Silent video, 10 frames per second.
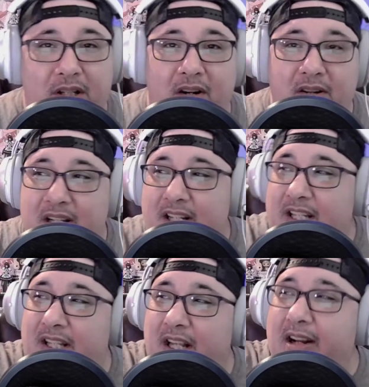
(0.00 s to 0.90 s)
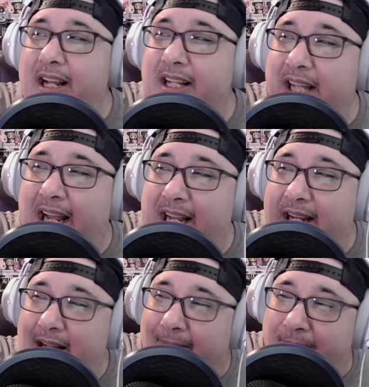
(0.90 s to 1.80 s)
There is
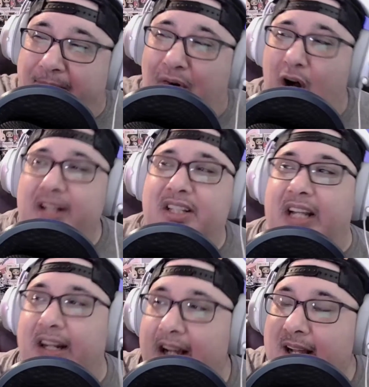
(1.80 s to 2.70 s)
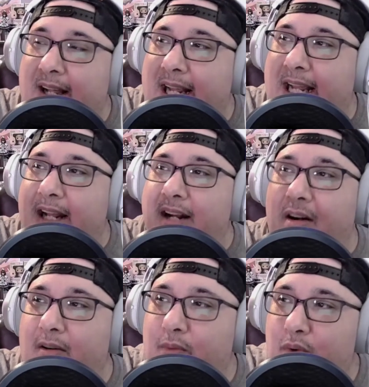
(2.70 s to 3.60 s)
a faucet in
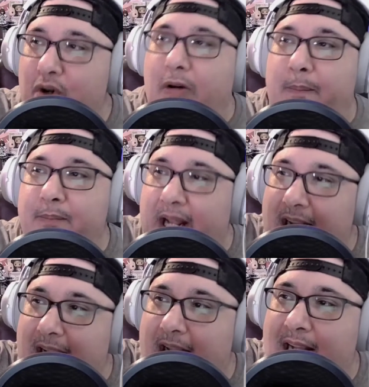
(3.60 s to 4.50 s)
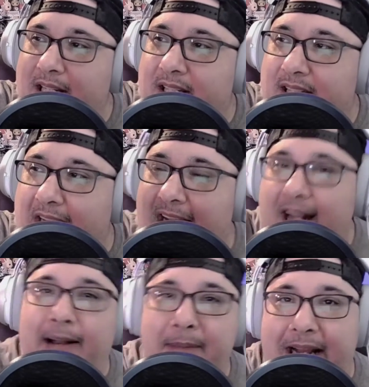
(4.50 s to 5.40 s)
our room that has
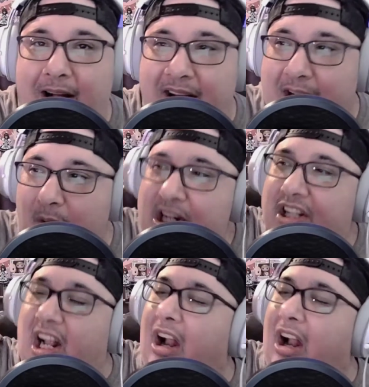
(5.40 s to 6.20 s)
anime on it, and we just